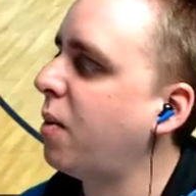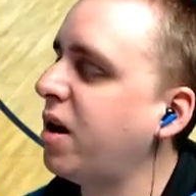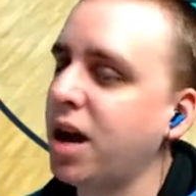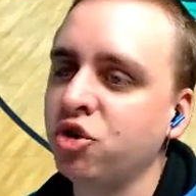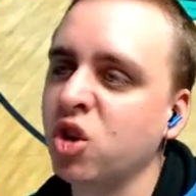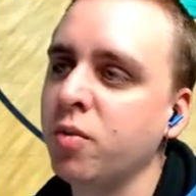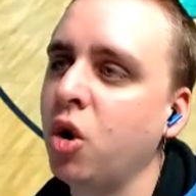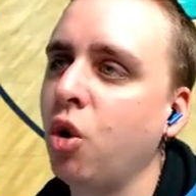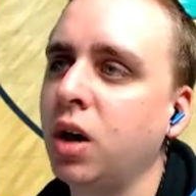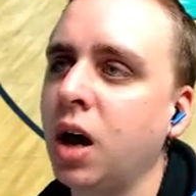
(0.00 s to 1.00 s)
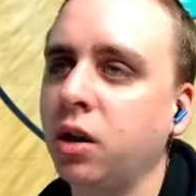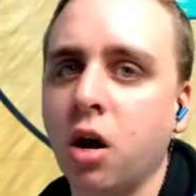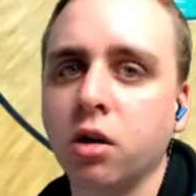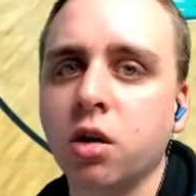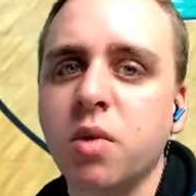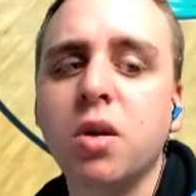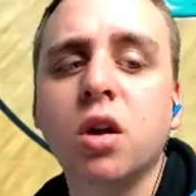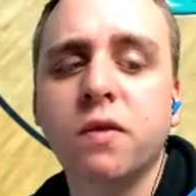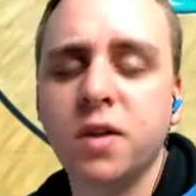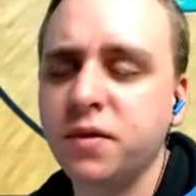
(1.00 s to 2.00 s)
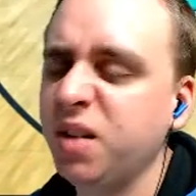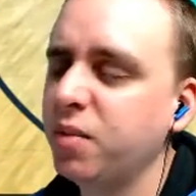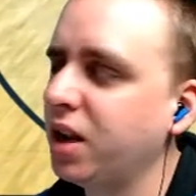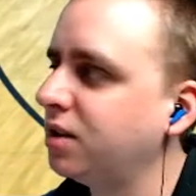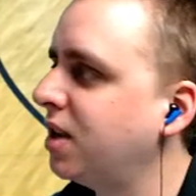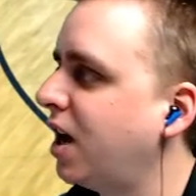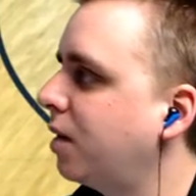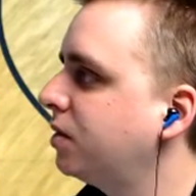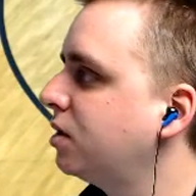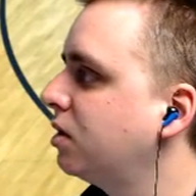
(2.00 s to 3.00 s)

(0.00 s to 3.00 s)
I might not stream a whole lot longer. Maybe another 15 minutes tops.